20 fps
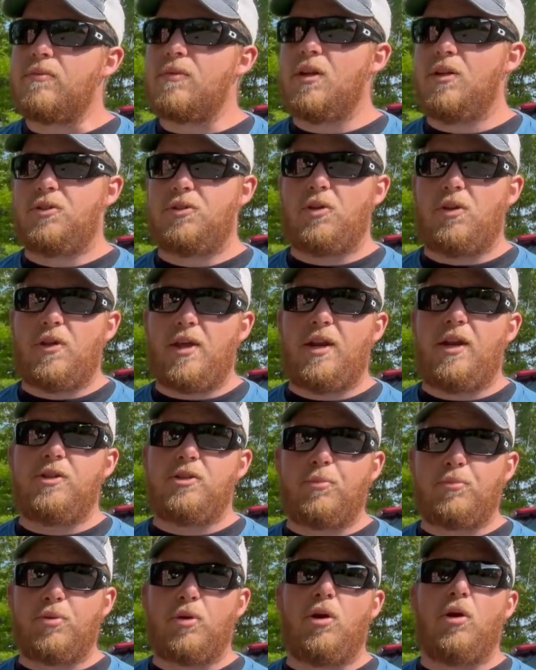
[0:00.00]
So that is
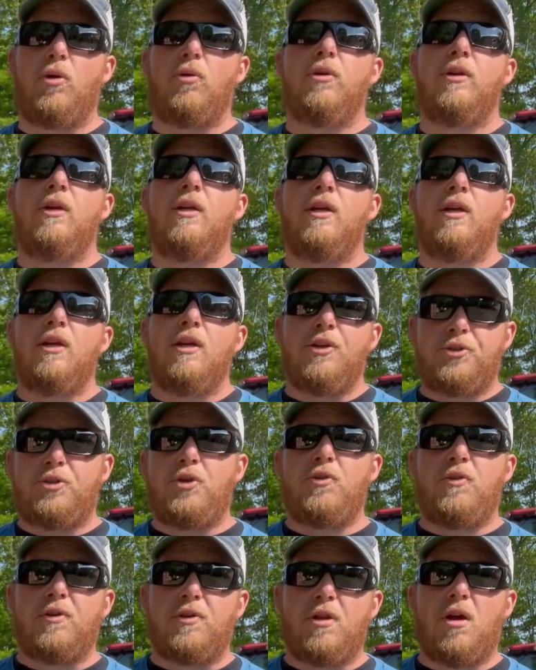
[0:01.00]
a pro
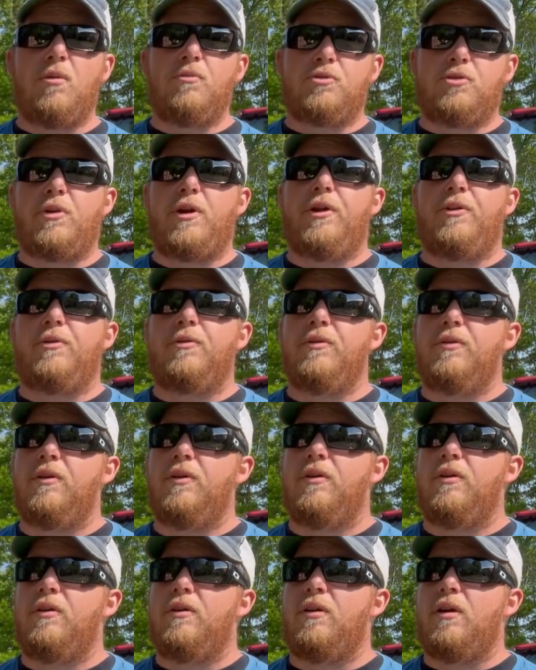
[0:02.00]
to the dump trailer.
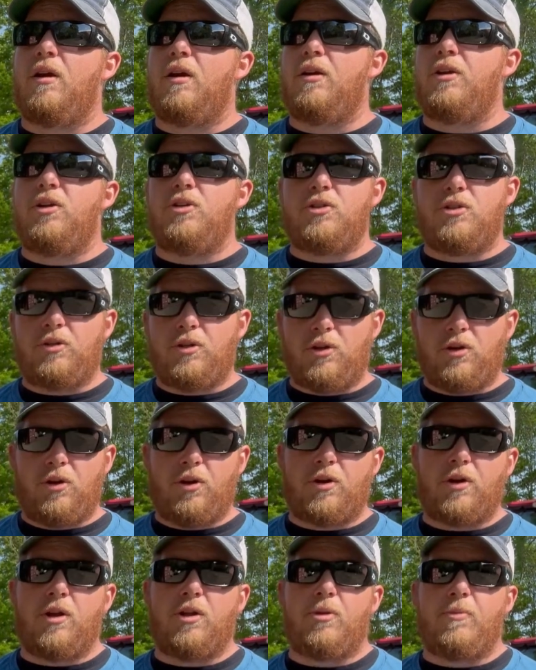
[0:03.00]
You
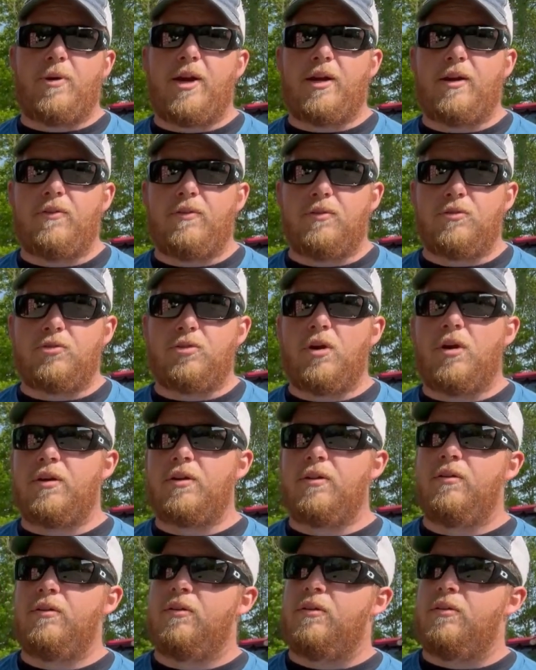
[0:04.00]
hook it on the back of the truck.
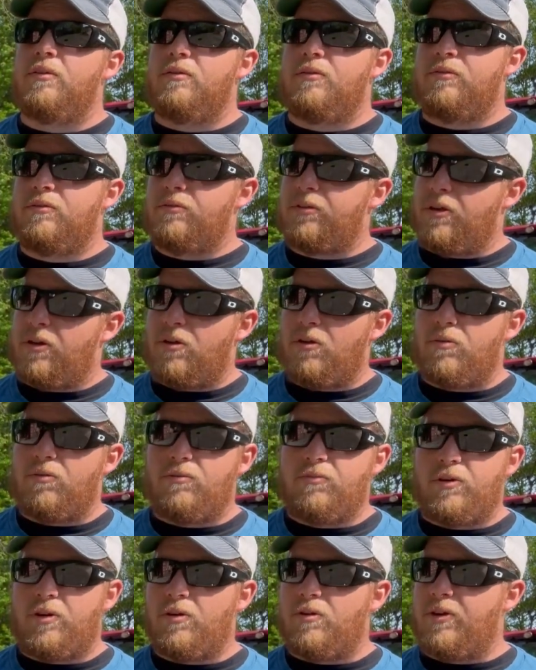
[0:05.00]
You
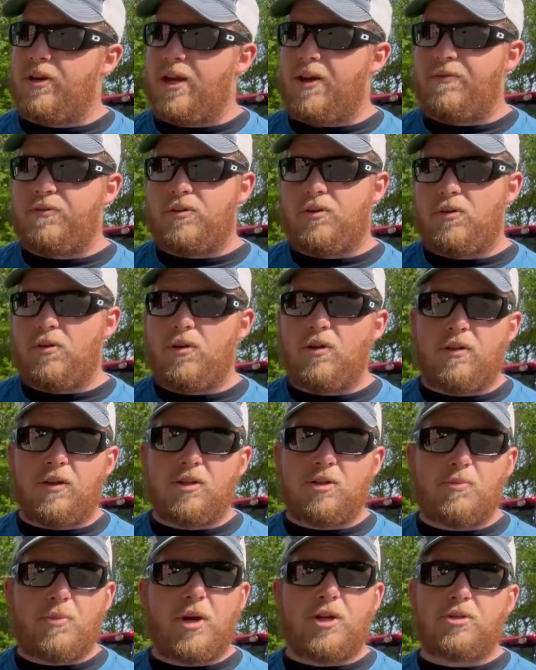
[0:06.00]
don't have to do anything
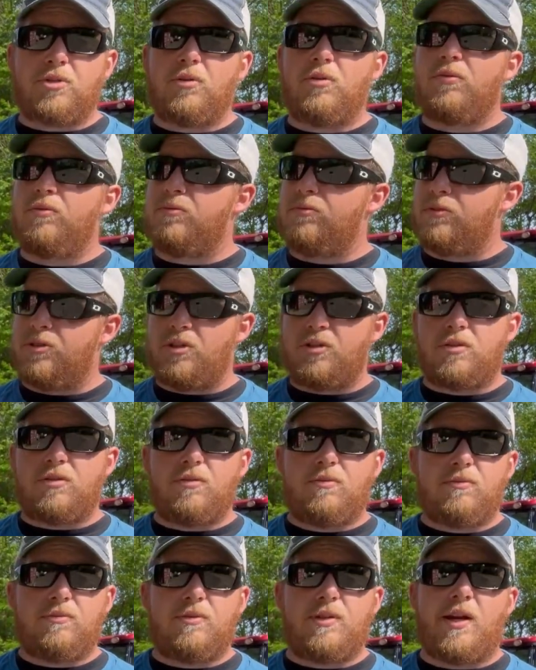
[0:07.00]
special.
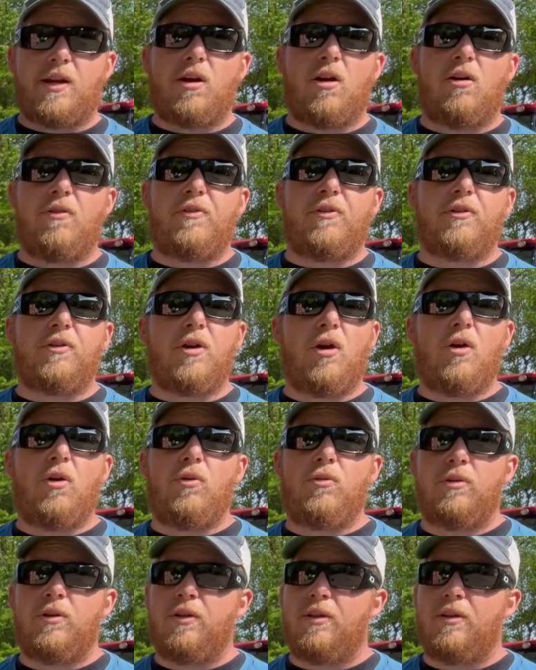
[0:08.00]
Just take off and go.